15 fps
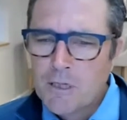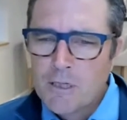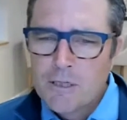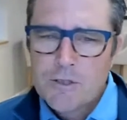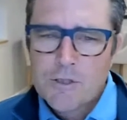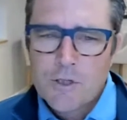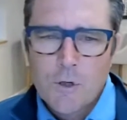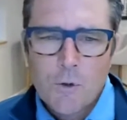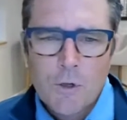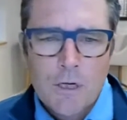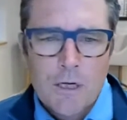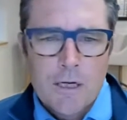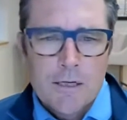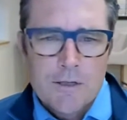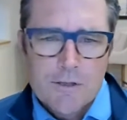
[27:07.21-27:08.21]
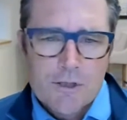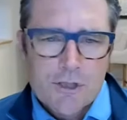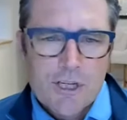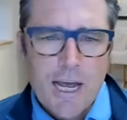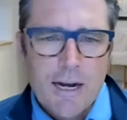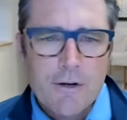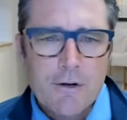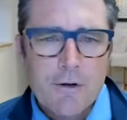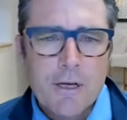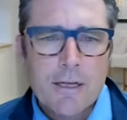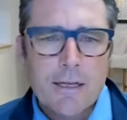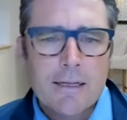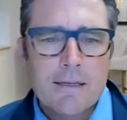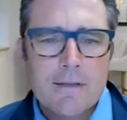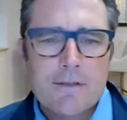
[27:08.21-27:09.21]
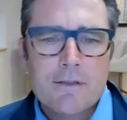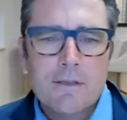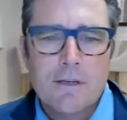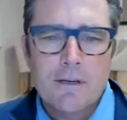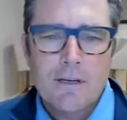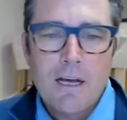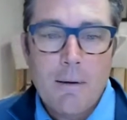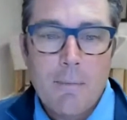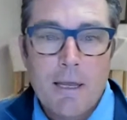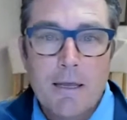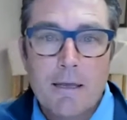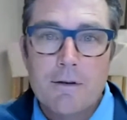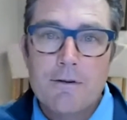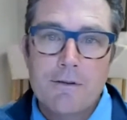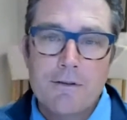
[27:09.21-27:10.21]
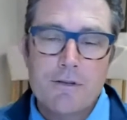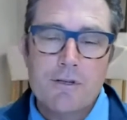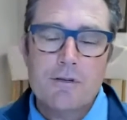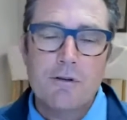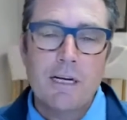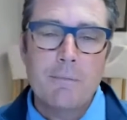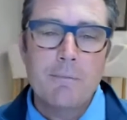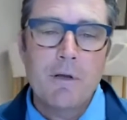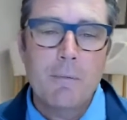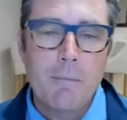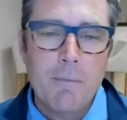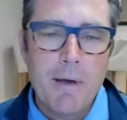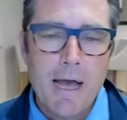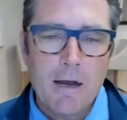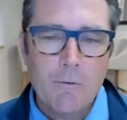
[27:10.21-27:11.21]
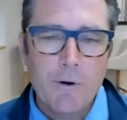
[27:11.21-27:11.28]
So Chattanooga is coming into the stream, coming back.